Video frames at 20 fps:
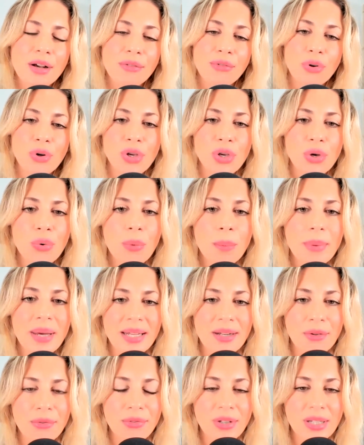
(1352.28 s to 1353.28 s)
for your
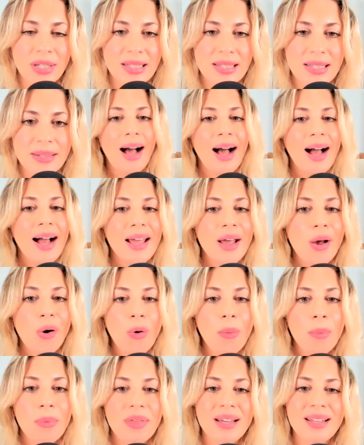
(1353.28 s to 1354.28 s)
benefit. I
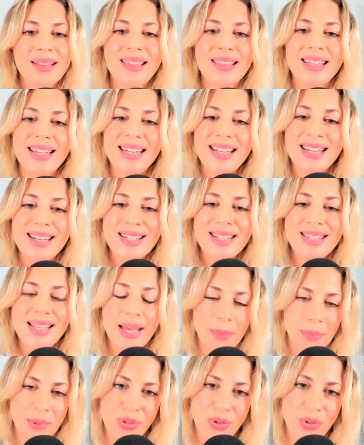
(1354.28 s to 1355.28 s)
hope that this
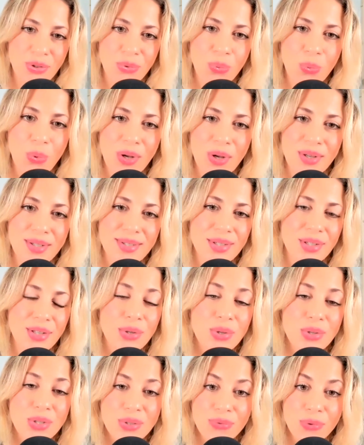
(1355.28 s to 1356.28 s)
episode was
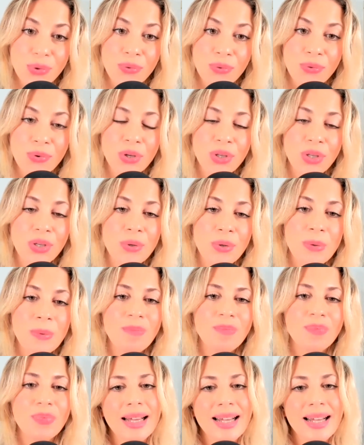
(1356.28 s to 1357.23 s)
useful for you.